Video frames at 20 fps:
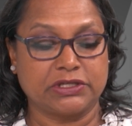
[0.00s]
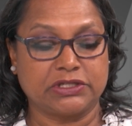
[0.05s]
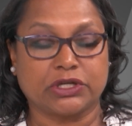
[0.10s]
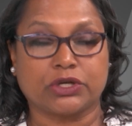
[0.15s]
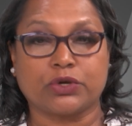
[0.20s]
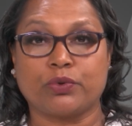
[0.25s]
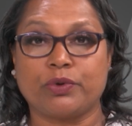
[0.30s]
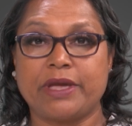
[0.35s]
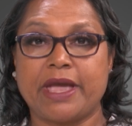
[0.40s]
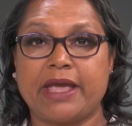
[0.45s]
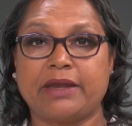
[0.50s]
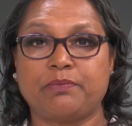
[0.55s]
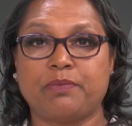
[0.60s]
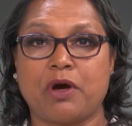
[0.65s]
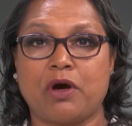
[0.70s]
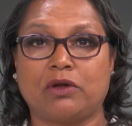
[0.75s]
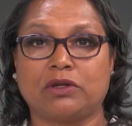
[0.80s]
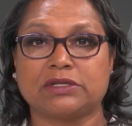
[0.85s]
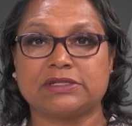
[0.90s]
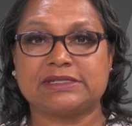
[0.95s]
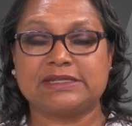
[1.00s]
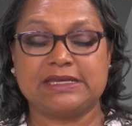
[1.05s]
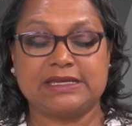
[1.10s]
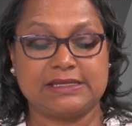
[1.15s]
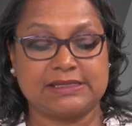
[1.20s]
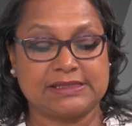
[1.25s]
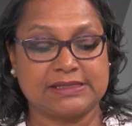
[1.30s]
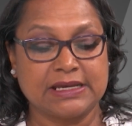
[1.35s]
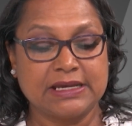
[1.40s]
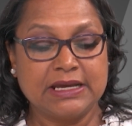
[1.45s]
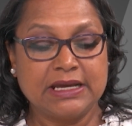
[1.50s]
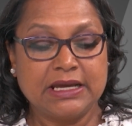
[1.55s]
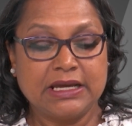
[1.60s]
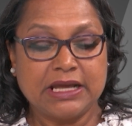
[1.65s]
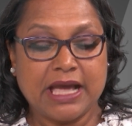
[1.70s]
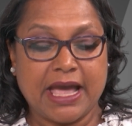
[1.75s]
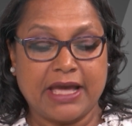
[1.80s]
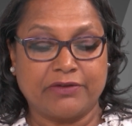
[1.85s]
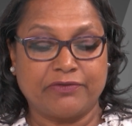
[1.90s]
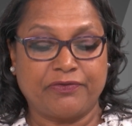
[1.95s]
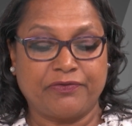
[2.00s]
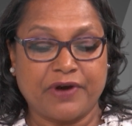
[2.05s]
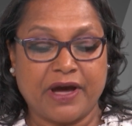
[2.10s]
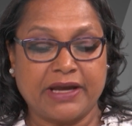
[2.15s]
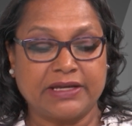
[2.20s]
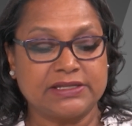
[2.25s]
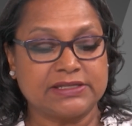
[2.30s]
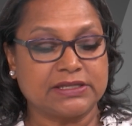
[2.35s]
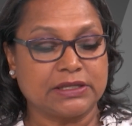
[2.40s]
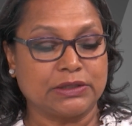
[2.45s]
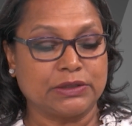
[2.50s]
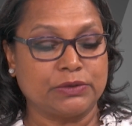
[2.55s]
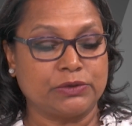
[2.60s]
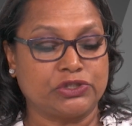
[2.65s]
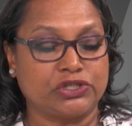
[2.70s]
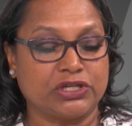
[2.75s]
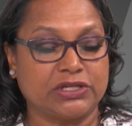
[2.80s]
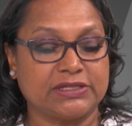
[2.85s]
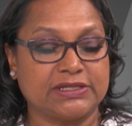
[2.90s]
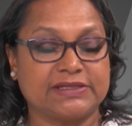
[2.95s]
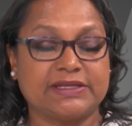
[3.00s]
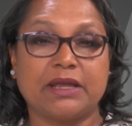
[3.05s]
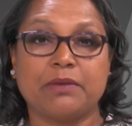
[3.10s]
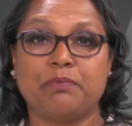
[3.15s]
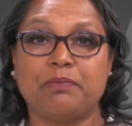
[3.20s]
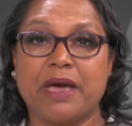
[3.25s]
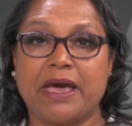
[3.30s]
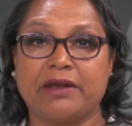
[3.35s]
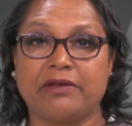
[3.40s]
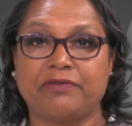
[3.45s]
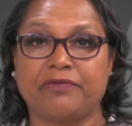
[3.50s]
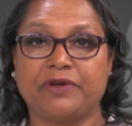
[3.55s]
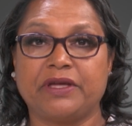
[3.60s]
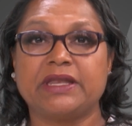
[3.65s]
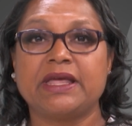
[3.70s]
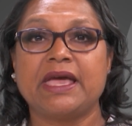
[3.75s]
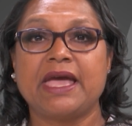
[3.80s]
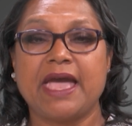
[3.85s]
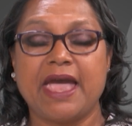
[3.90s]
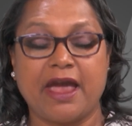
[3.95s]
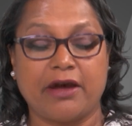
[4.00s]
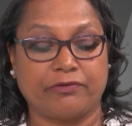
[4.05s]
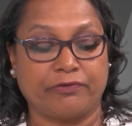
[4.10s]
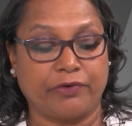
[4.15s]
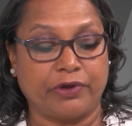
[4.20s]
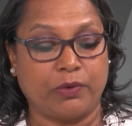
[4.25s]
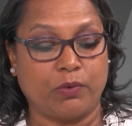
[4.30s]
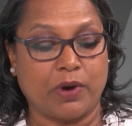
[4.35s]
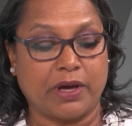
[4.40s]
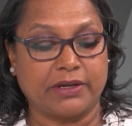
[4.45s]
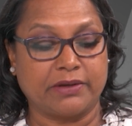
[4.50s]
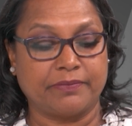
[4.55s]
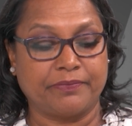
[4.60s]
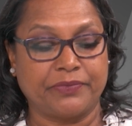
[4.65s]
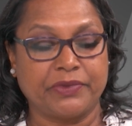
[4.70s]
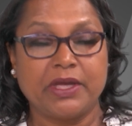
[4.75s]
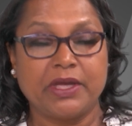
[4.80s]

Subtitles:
to create policies and find solutions that benefit everyone.